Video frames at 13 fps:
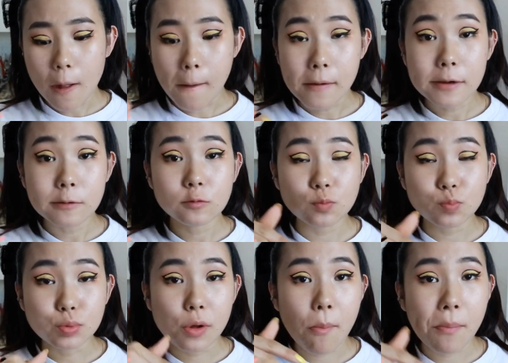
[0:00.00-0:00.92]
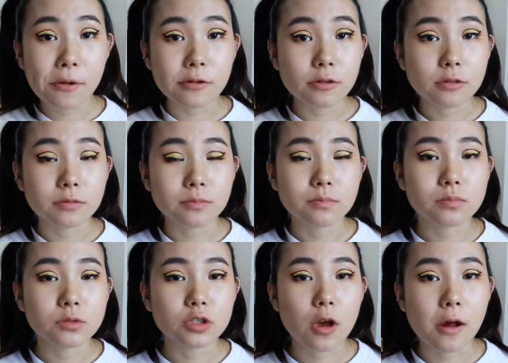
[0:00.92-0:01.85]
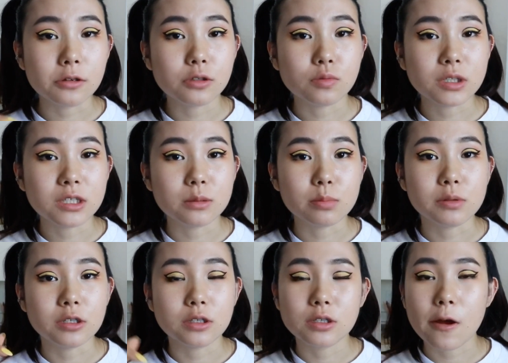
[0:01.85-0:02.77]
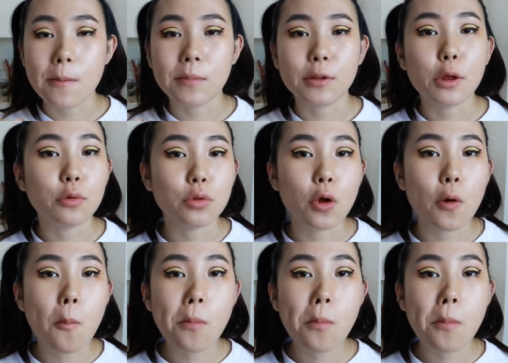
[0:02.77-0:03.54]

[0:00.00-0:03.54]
I will put both sauce recipes down below though.